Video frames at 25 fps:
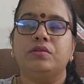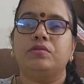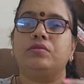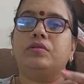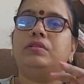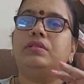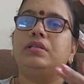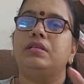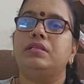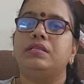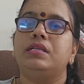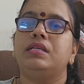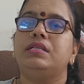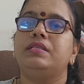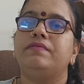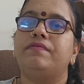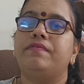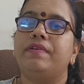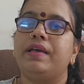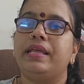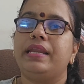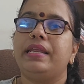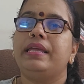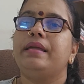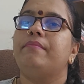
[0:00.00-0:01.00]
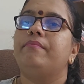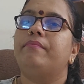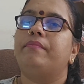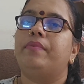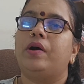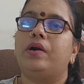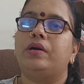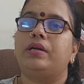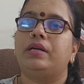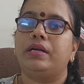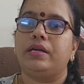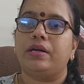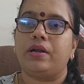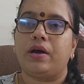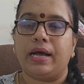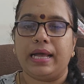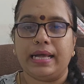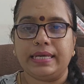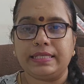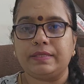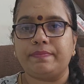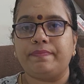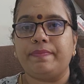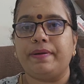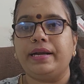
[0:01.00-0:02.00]
So this is very important
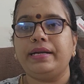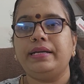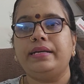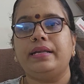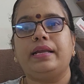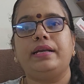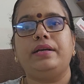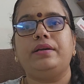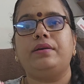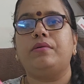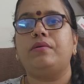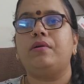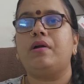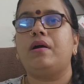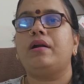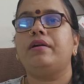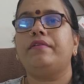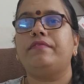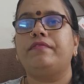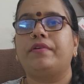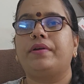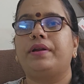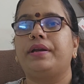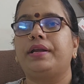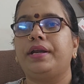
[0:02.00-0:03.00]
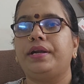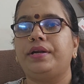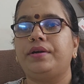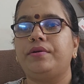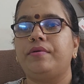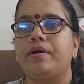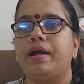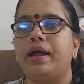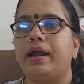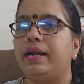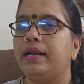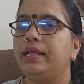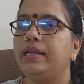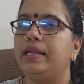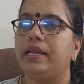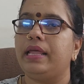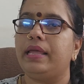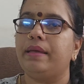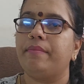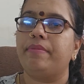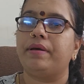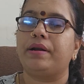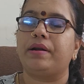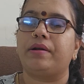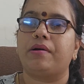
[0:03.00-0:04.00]
aspect, and do not forget to add a
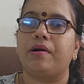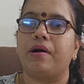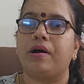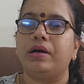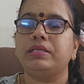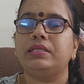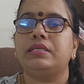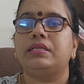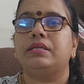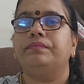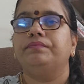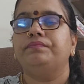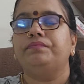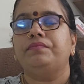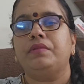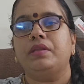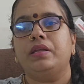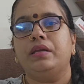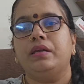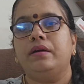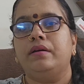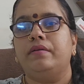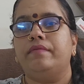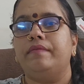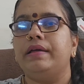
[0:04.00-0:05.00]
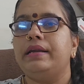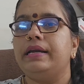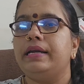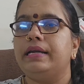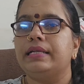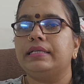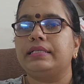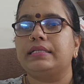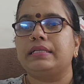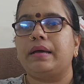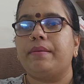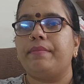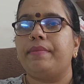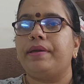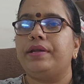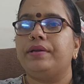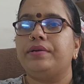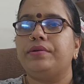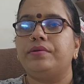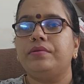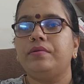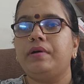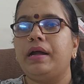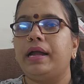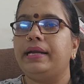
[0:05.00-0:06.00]
labor cost when it is
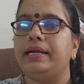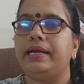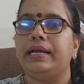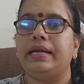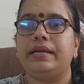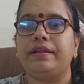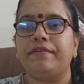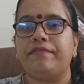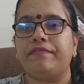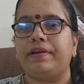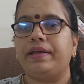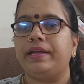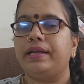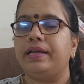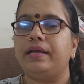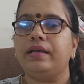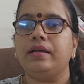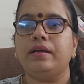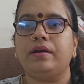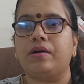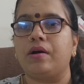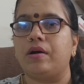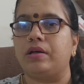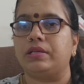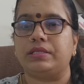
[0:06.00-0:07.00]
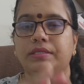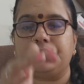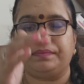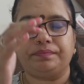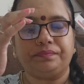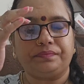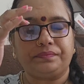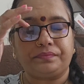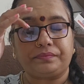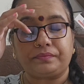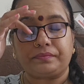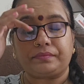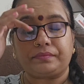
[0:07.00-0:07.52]
coming to identifying a cost.